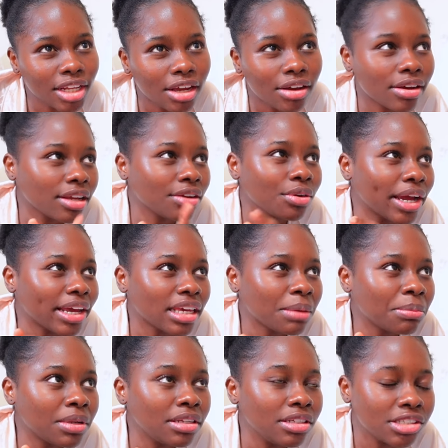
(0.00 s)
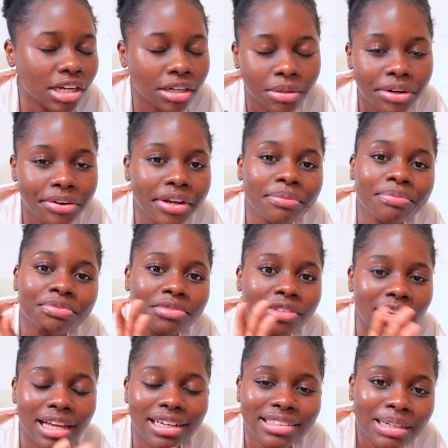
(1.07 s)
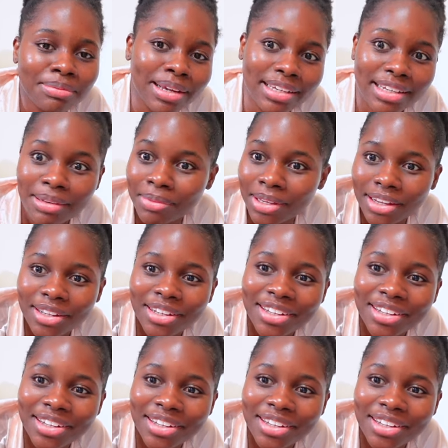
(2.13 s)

Okay, no, I came in in January. The last time I came here.